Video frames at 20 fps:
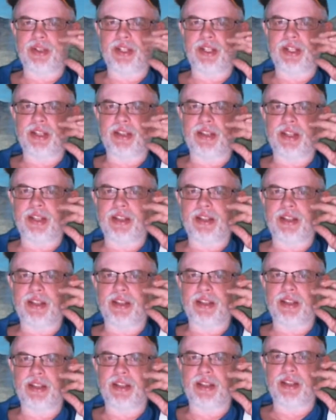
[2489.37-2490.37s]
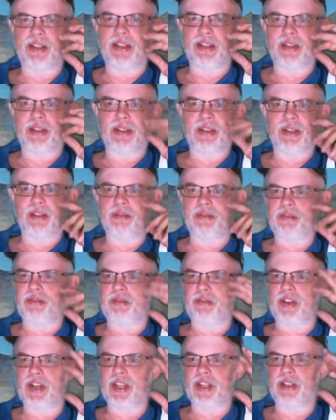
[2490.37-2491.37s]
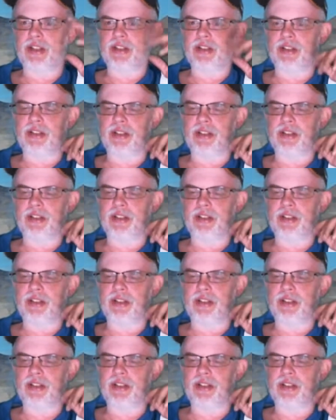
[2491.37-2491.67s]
and then I think the gunfight,